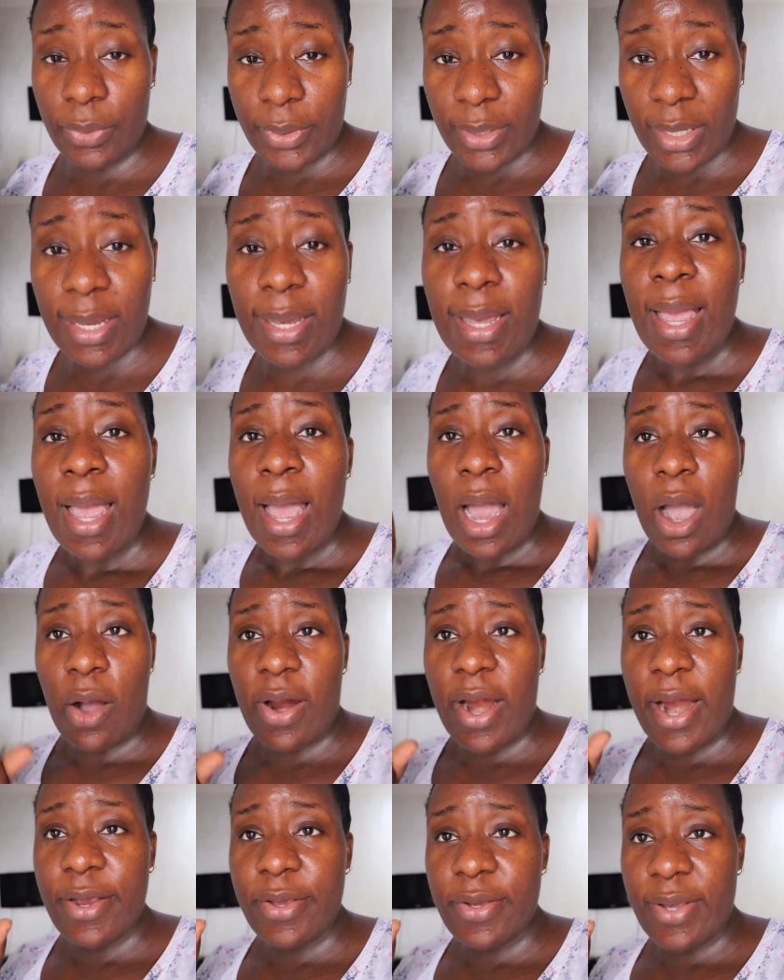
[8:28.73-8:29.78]
Okay, I'll
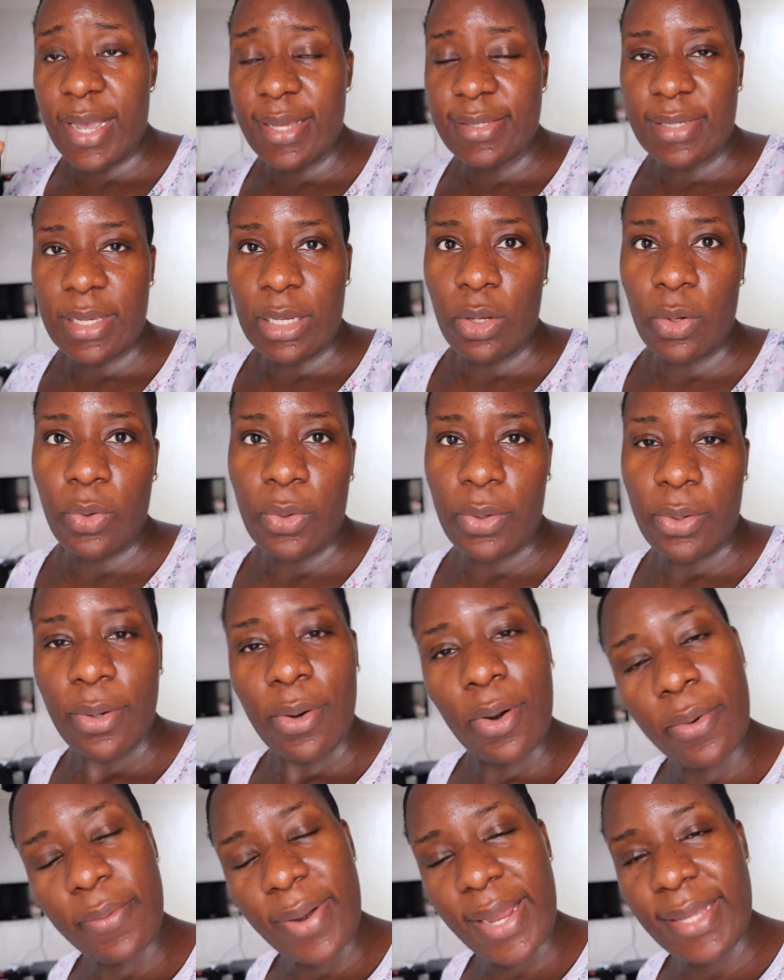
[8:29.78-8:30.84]
carry you guys along. All